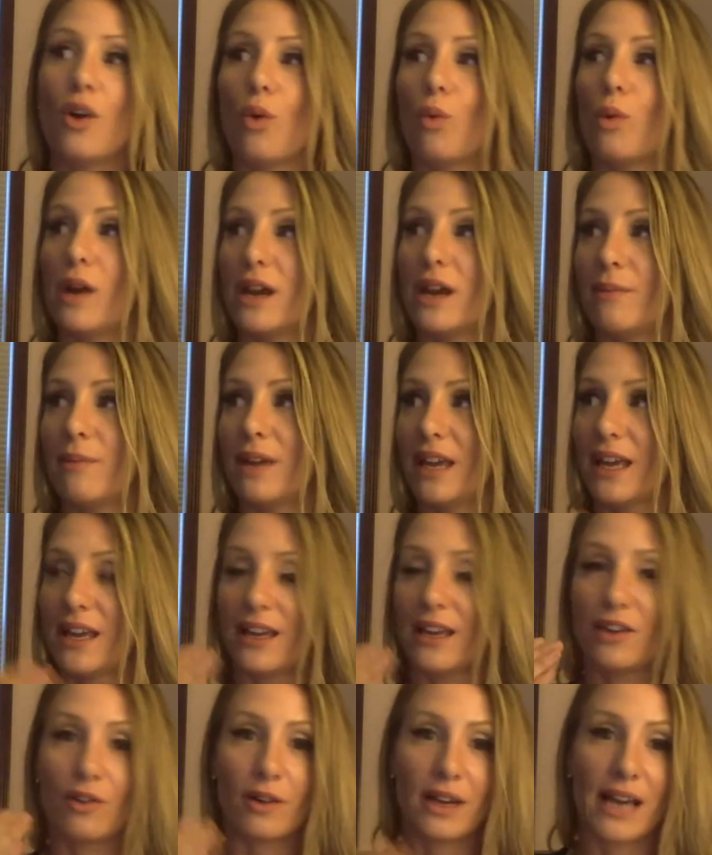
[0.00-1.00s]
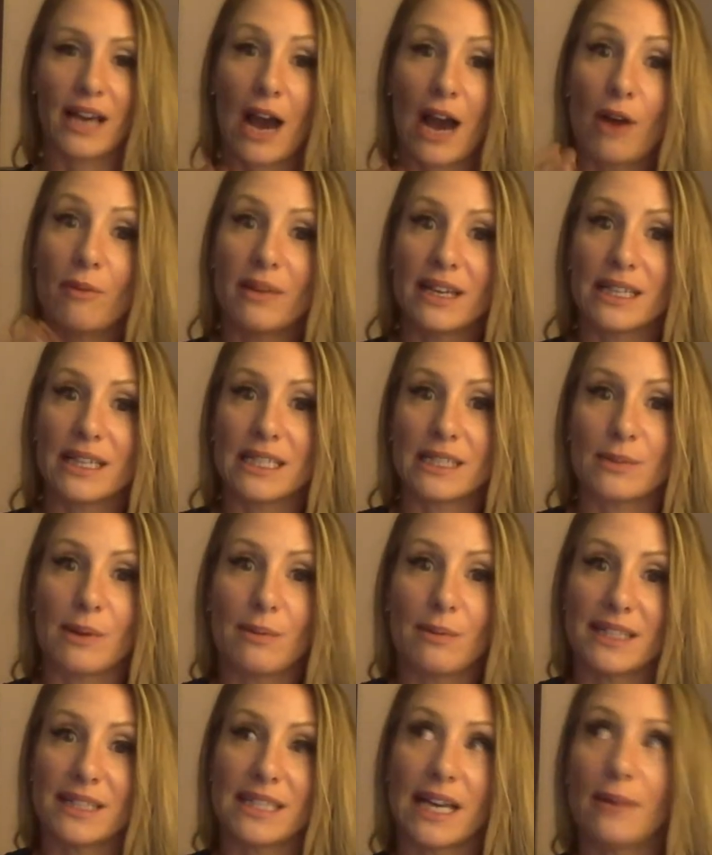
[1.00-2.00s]
What am I going, how am I going to
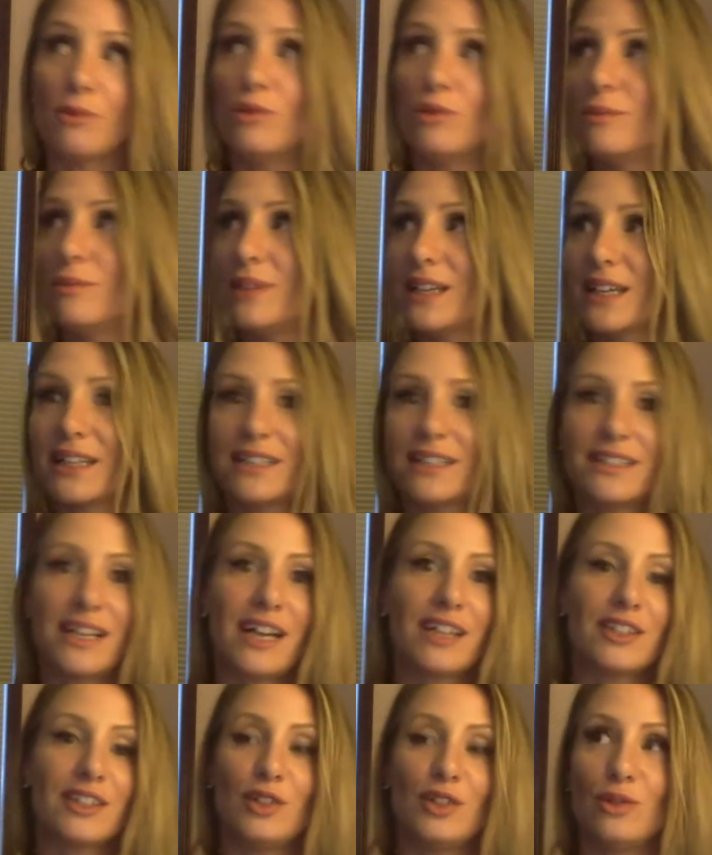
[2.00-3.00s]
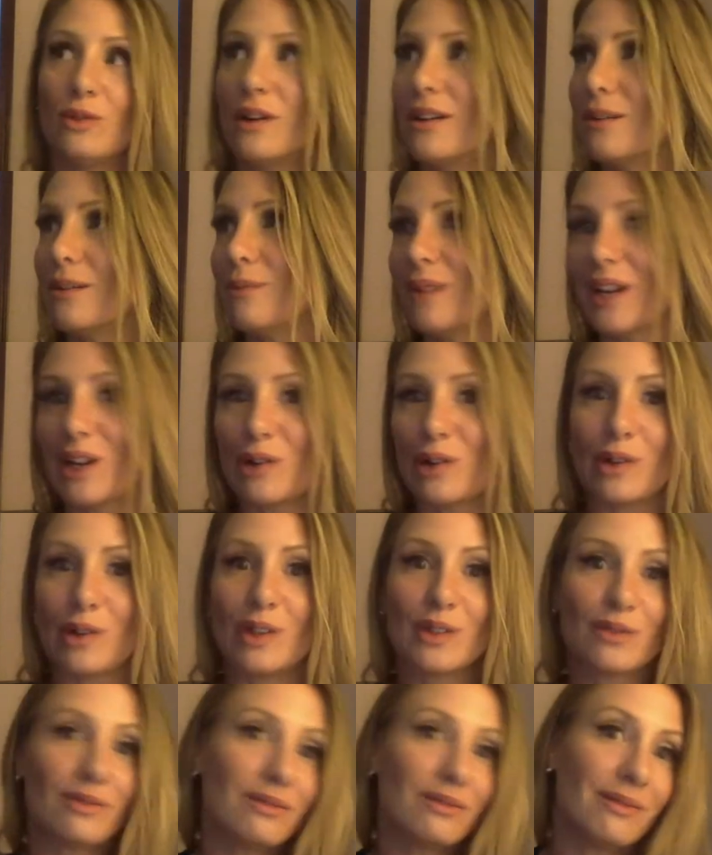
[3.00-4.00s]
spend my time? Who am I going to talk to? What are my
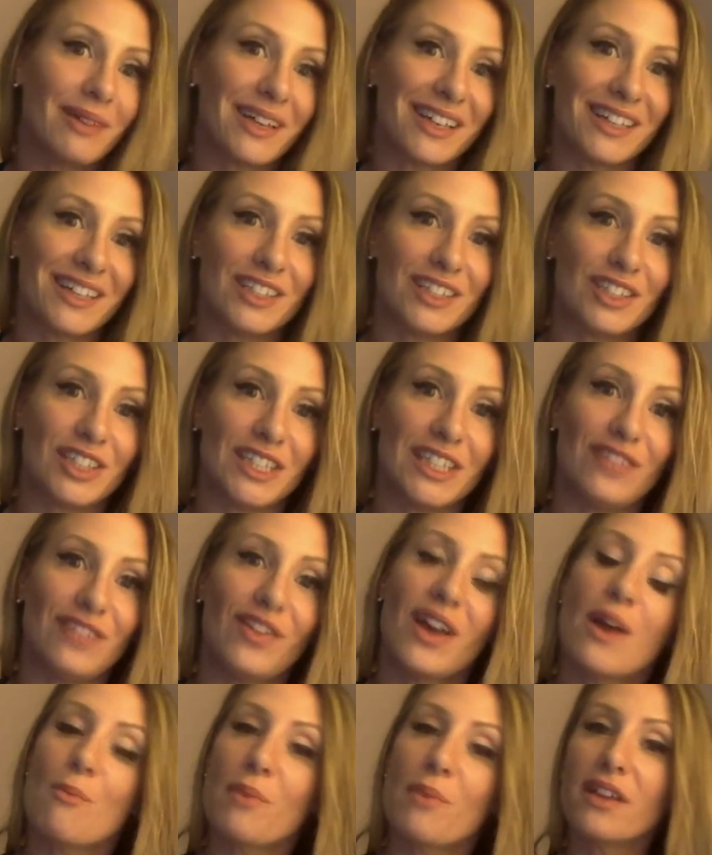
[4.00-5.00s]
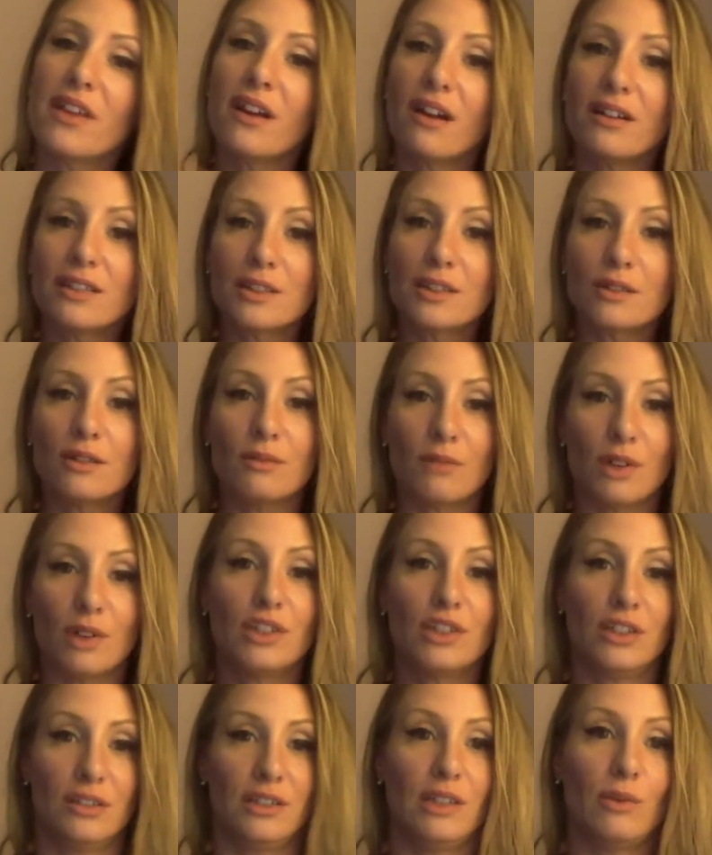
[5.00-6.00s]
goals? What am I going to achieve? But then also
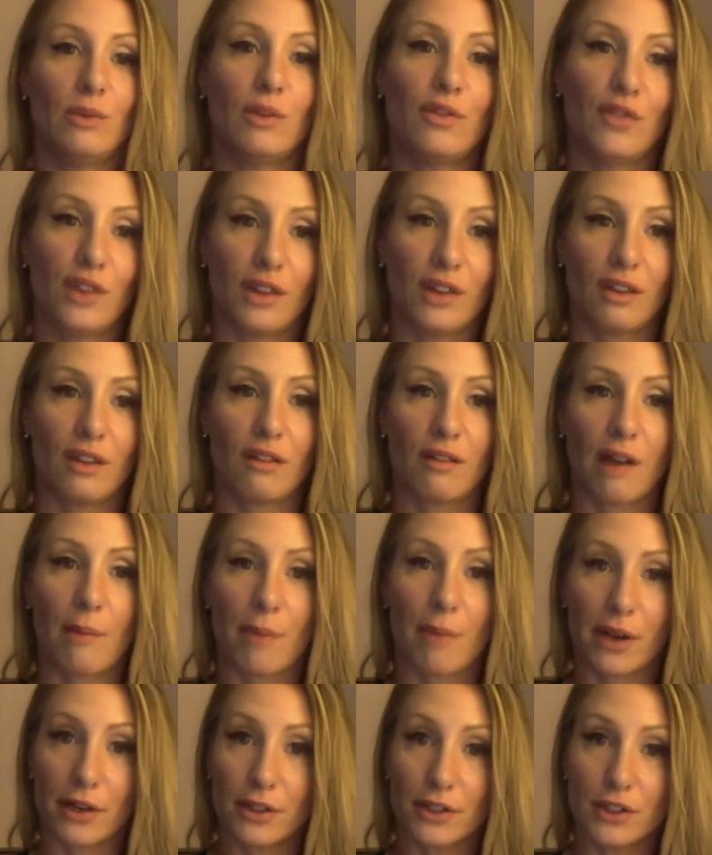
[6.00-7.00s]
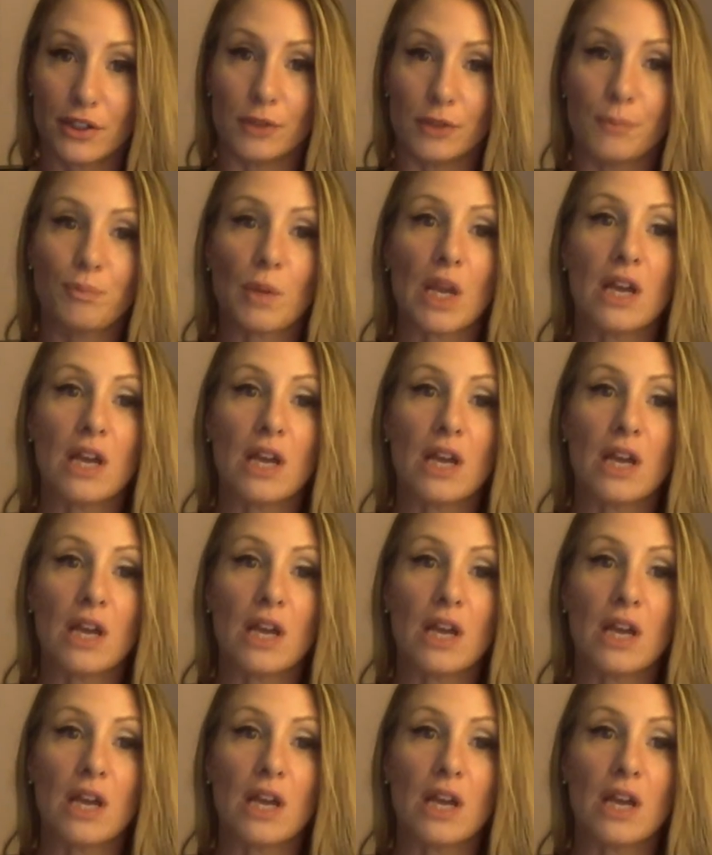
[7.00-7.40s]
emotionally, we're feeling a lot better too.